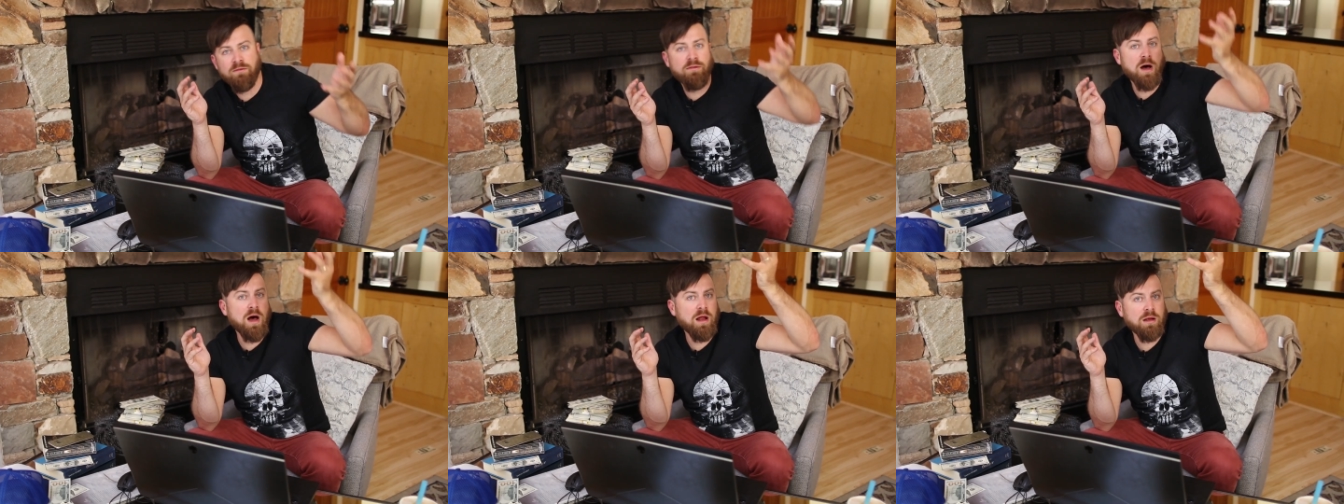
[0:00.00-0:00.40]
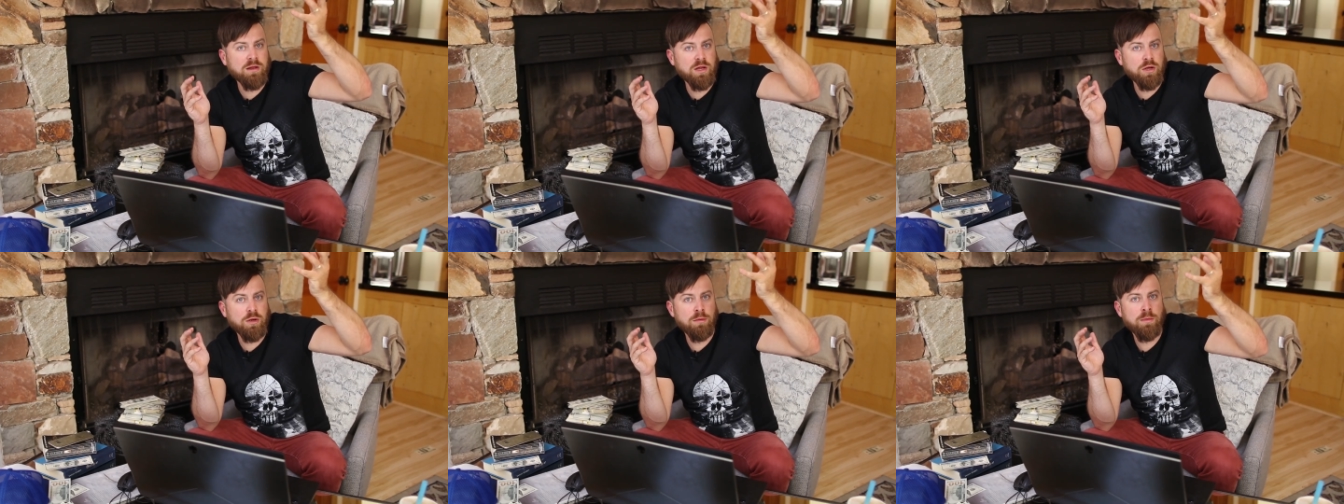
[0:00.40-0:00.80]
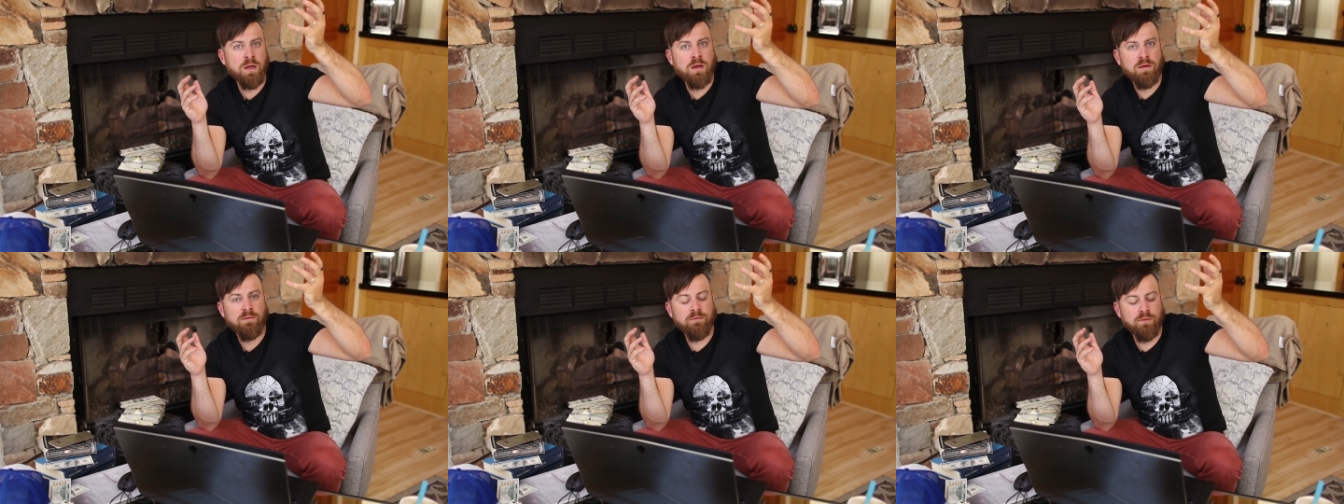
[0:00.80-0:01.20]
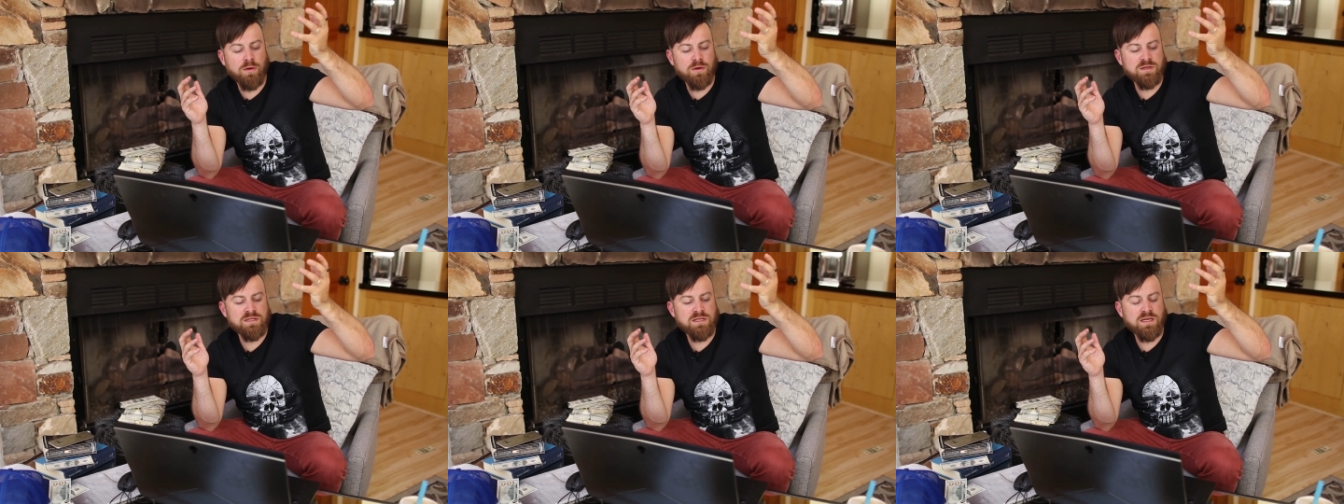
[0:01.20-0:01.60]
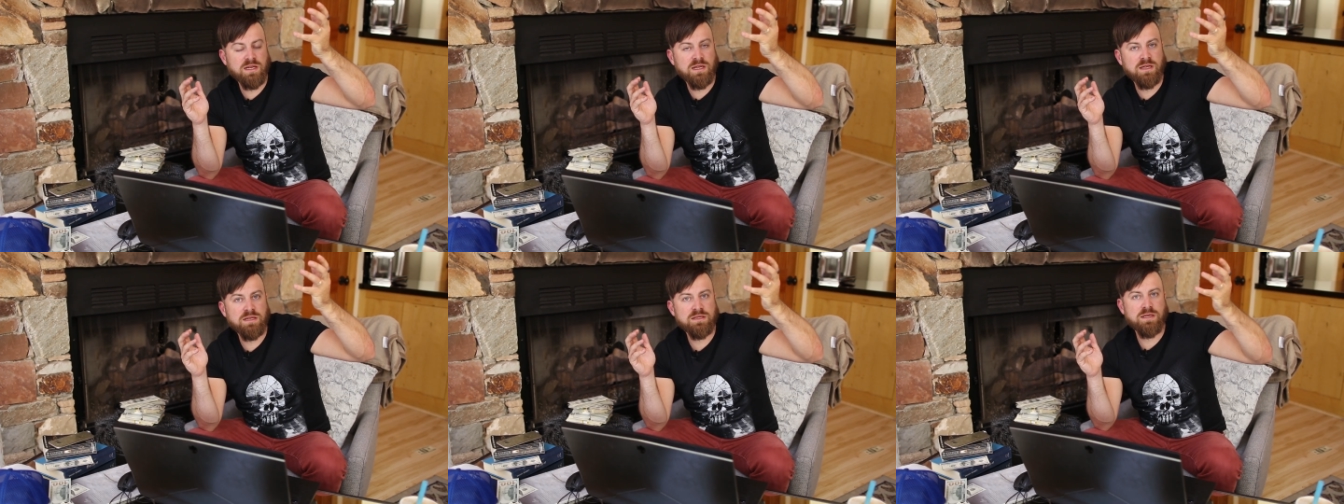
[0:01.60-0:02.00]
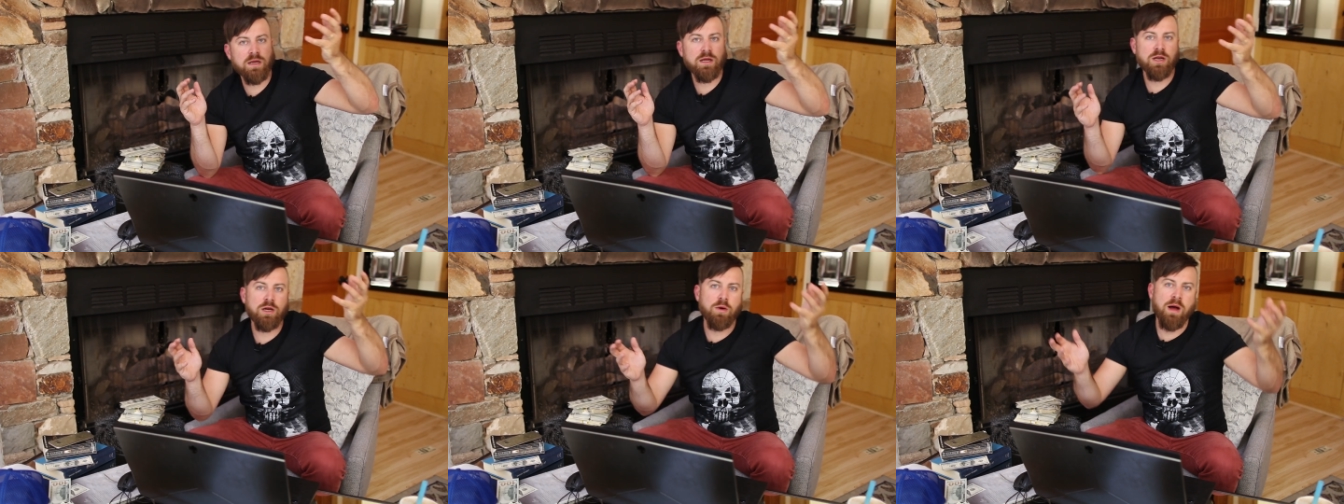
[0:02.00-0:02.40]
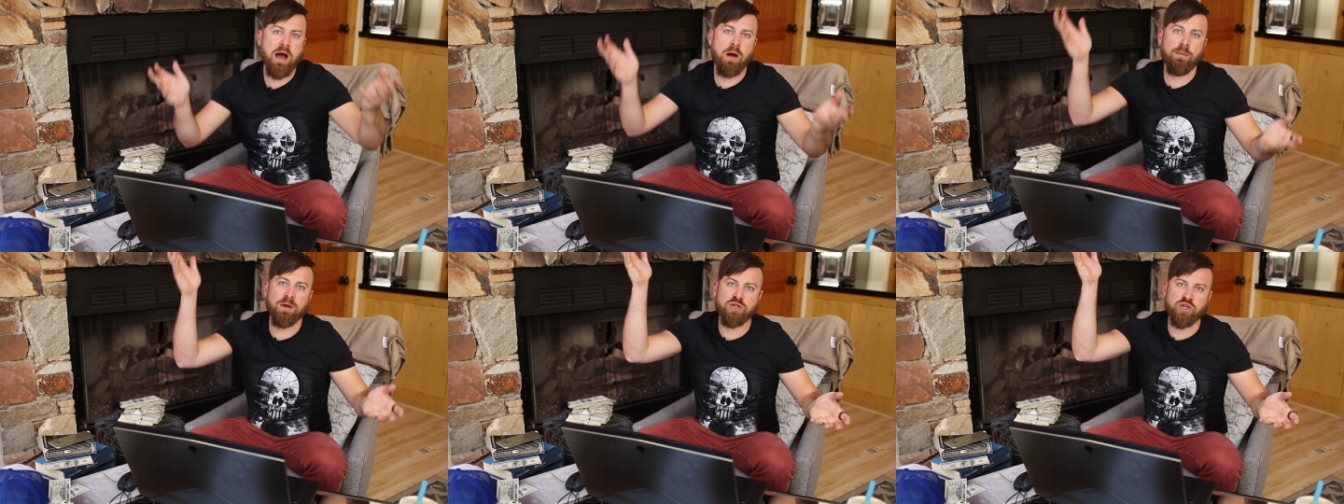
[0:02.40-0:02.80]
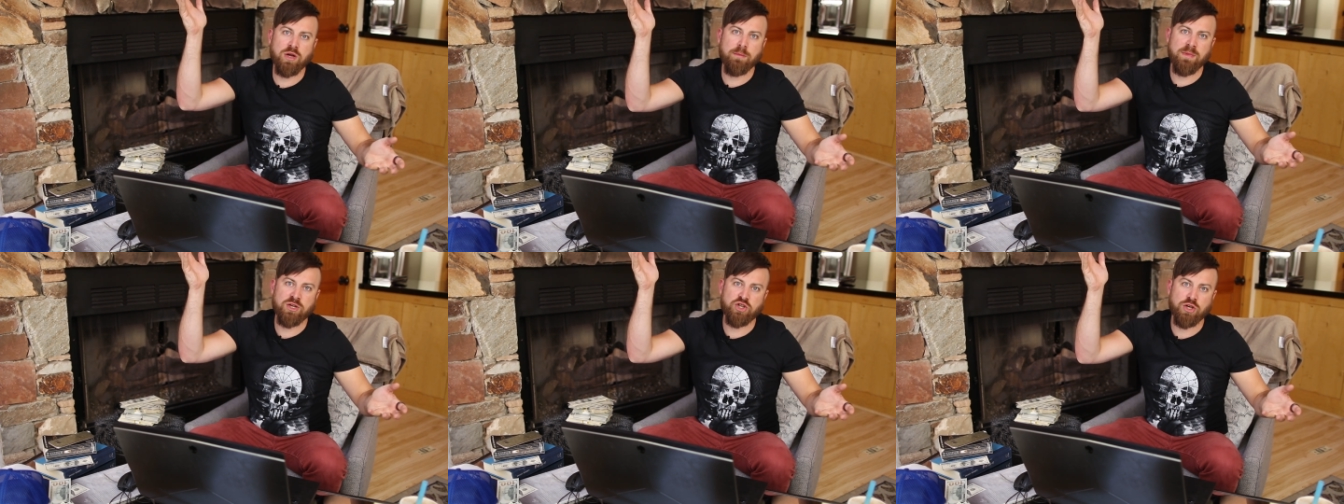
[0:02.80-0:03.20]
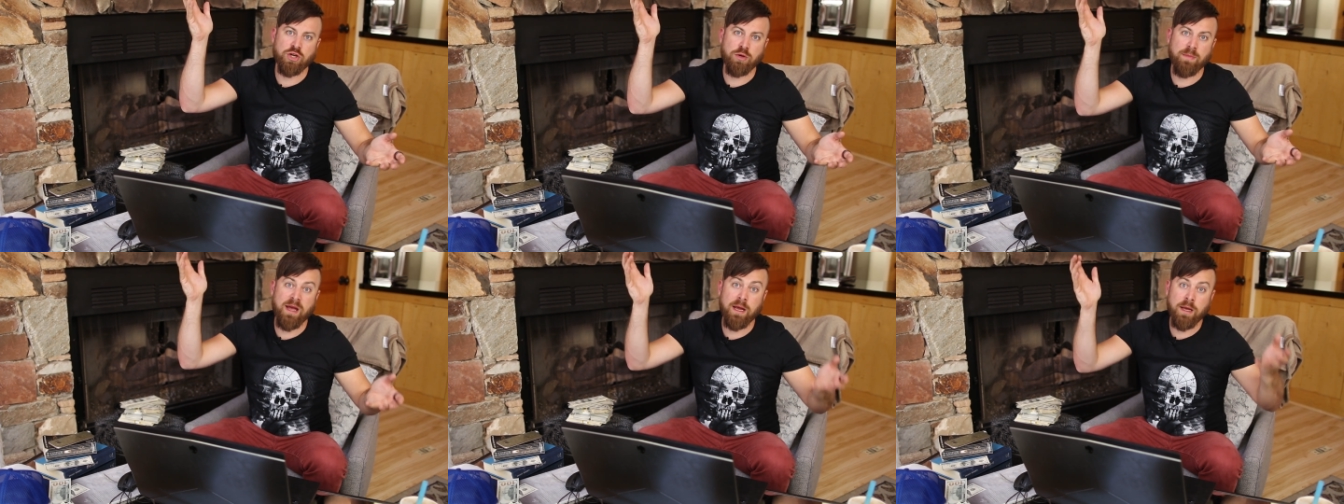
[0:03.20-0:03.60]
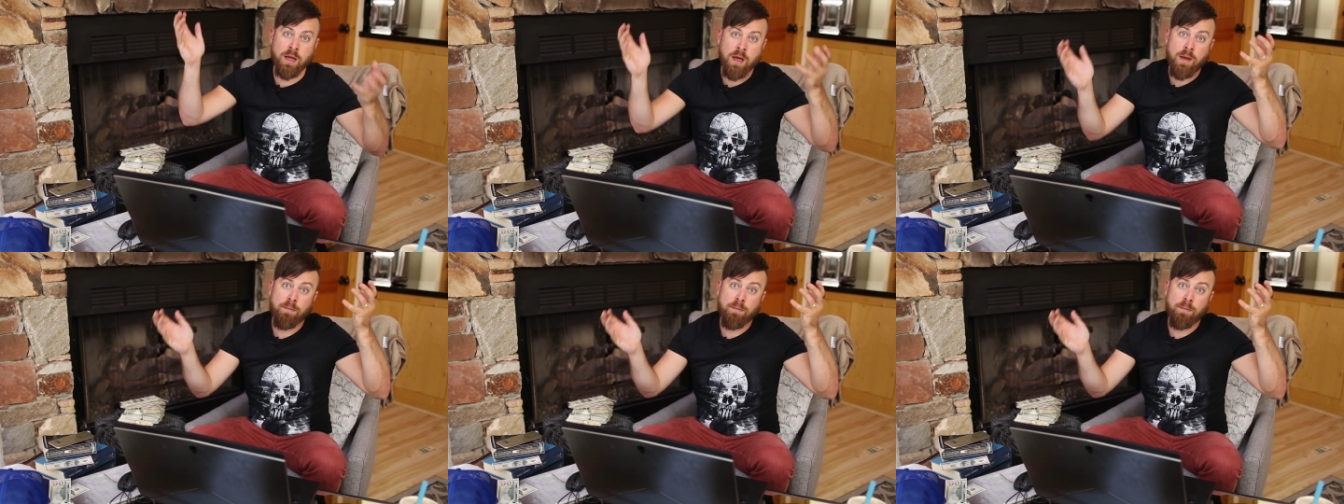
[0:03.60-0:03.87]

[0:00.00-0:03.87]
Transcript: volume versus, how much commission you make.